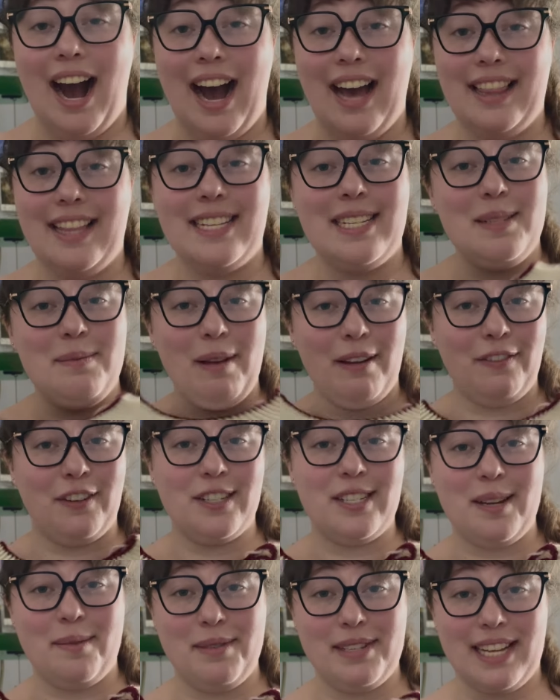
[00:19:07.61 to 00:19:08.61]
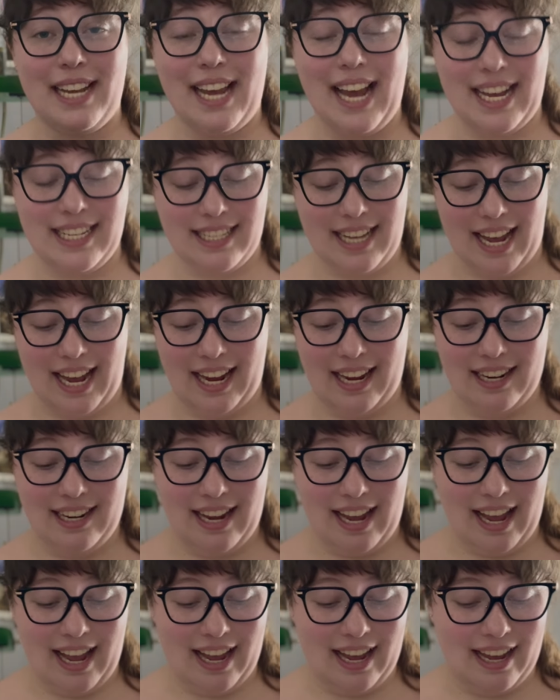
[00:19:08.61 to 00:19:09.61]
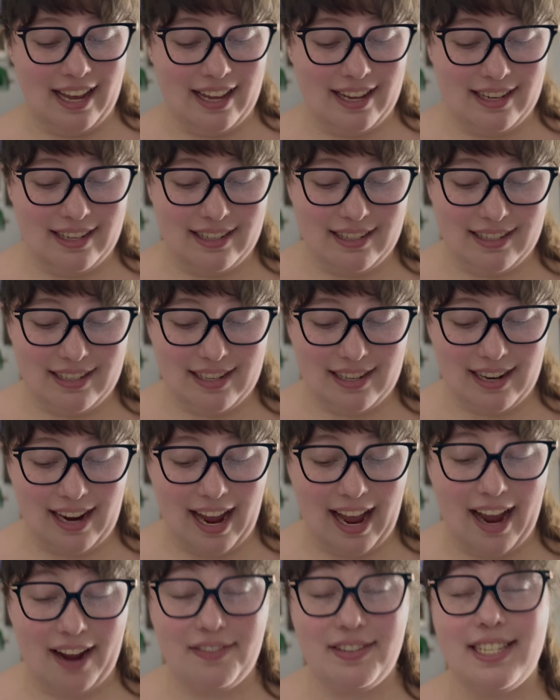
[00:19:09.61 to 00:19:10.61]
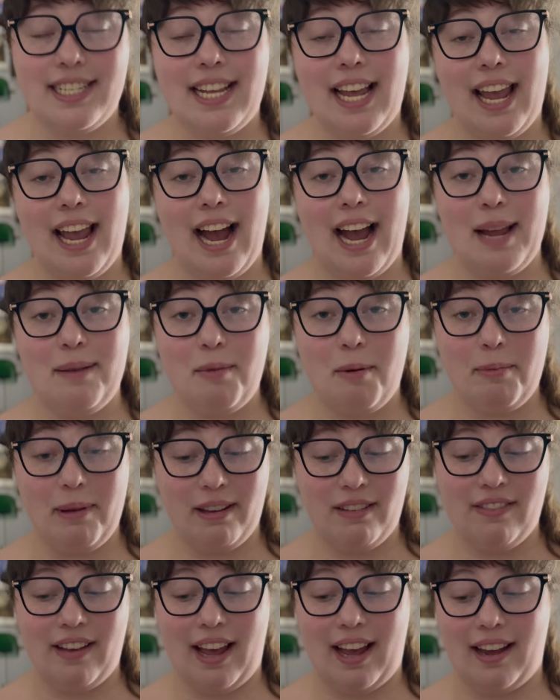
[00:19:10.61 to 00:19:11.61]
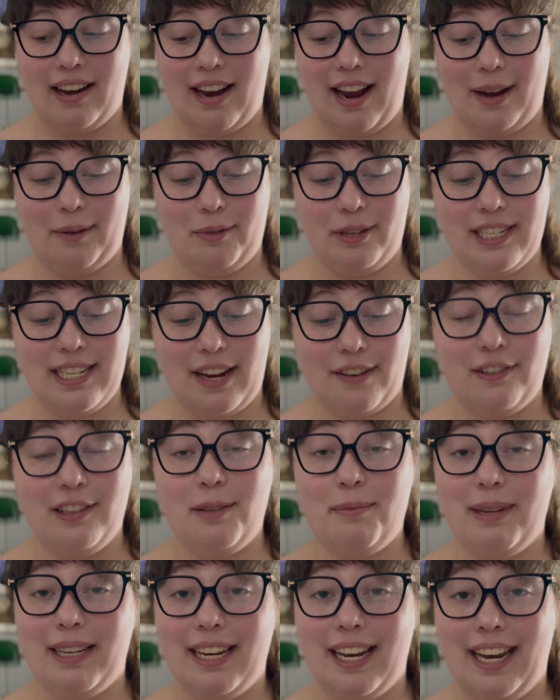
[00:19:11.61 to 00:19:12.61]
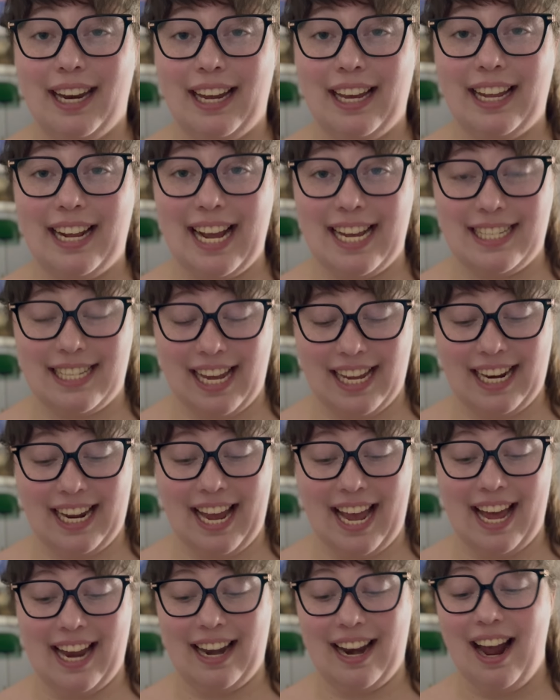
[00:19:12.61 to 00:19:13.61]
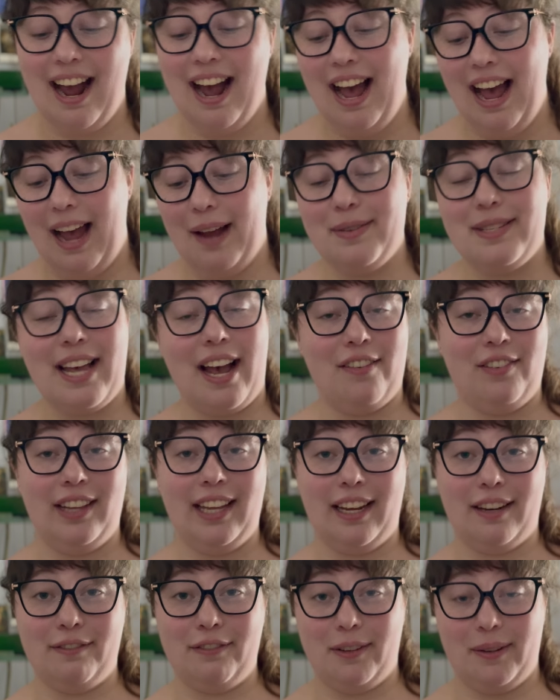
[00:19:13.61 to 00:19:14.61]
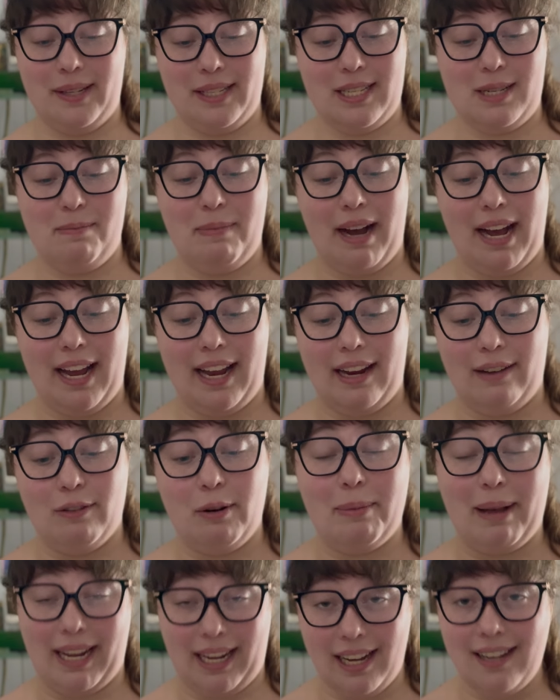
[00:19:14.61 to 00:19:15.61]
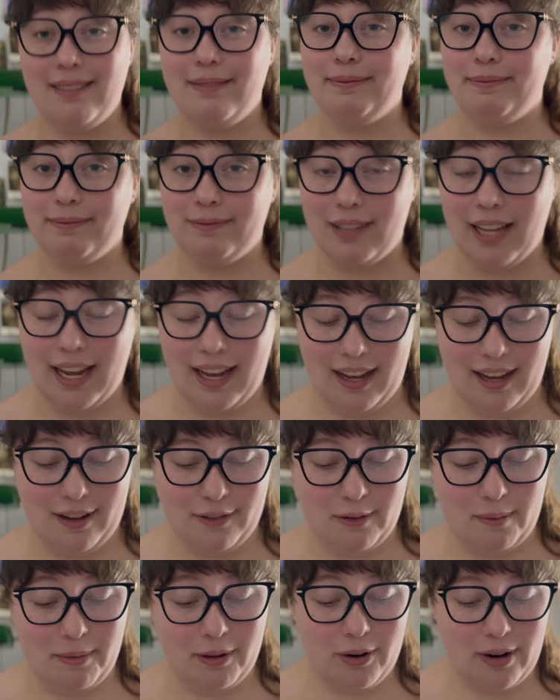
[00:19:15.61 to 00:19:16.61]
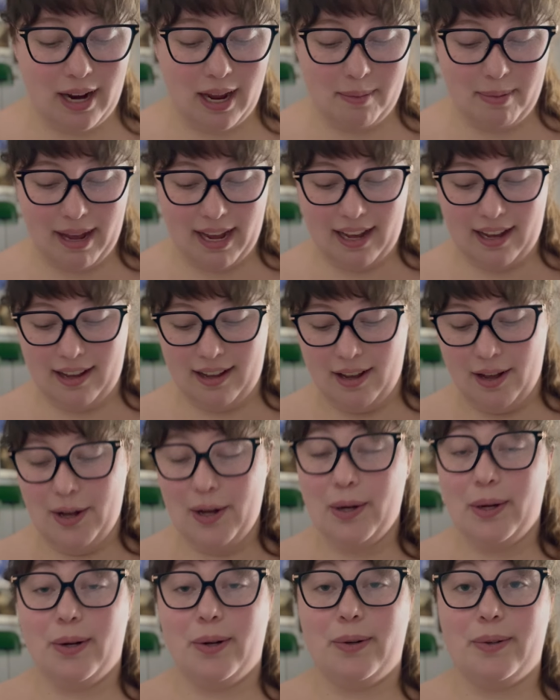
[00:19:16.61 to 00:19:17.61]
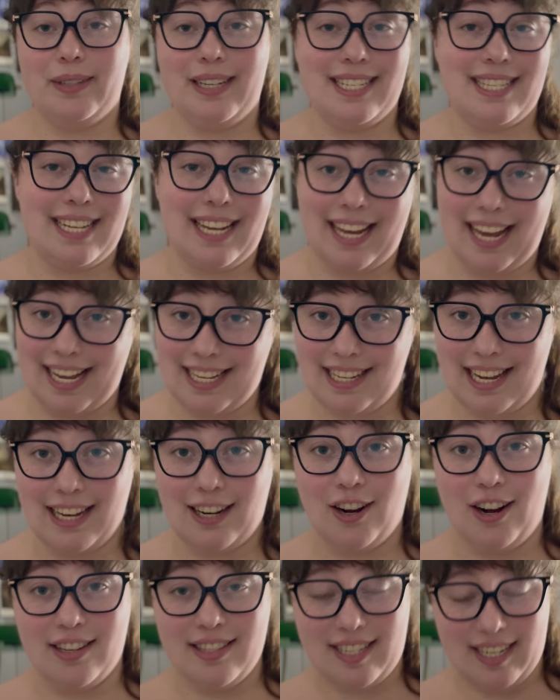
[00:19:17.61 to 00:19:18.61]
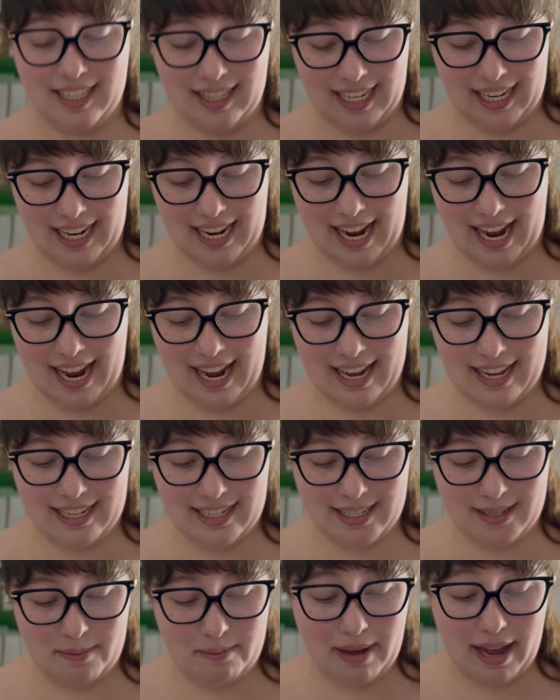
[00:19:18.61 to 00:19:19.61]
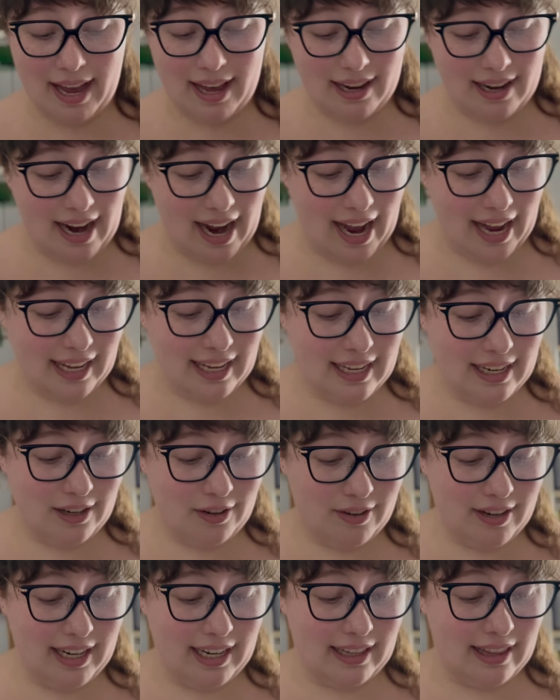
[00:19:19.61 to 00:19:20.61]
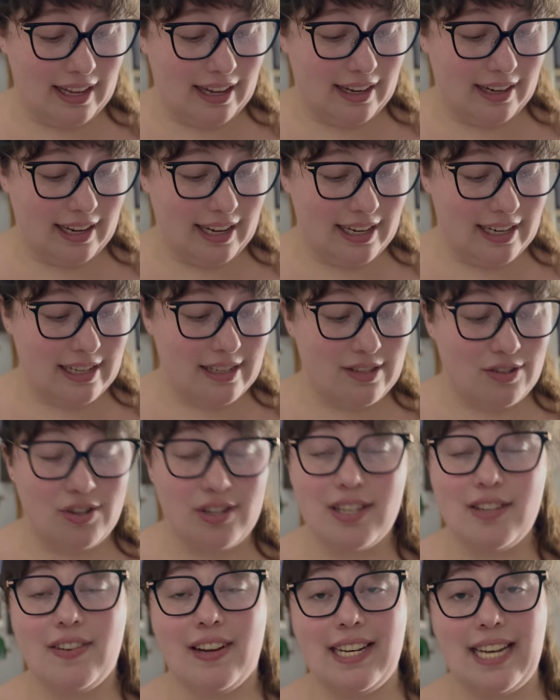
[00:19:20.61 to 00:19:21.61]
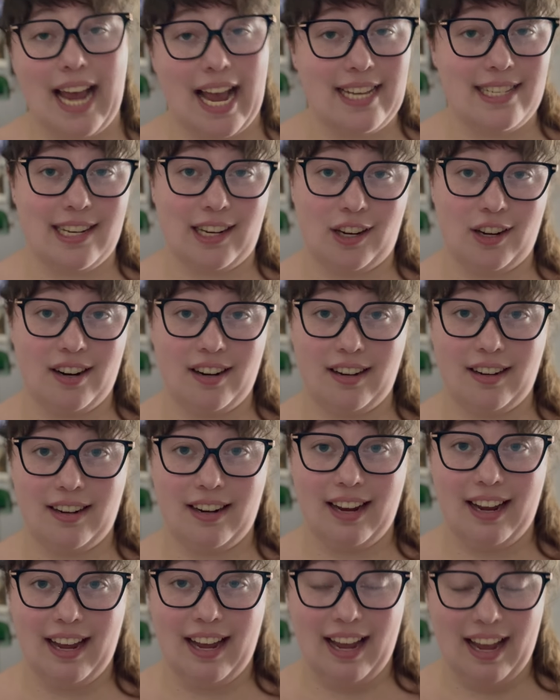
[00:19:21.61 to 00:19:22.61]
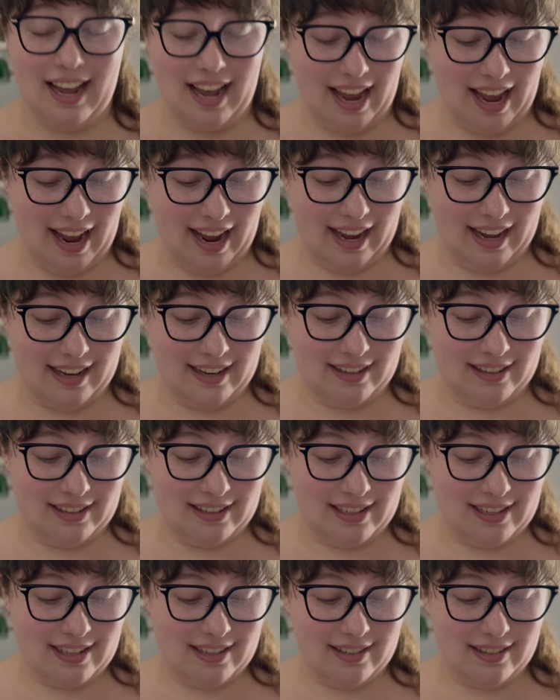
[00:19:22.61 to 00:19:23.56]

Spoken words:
this is my first time using Cascade, and I have to say I am a big fan. I will definitely be knitting in Cascade again. I was heavily influenced by Rebecca from the Crayabea, who knits in Cascade constantly, and man, I can agree that it is just fantastic yarn and